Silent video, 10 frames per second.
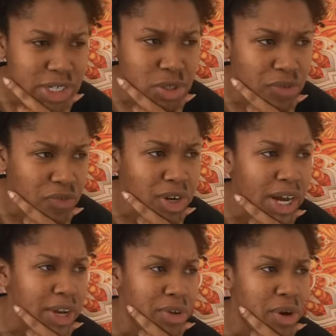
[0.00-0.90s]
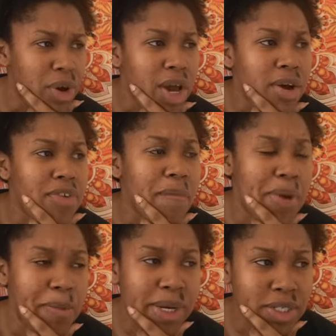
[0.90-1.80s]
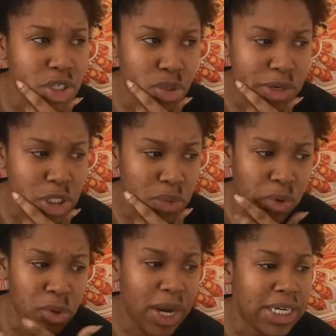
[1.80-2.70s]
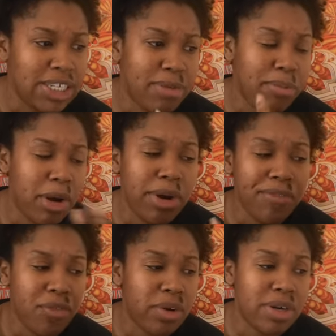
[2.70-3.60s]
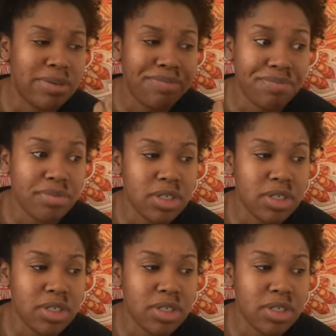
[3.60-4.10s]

I do feel like, you know, there may be a situation where you guys have been married for,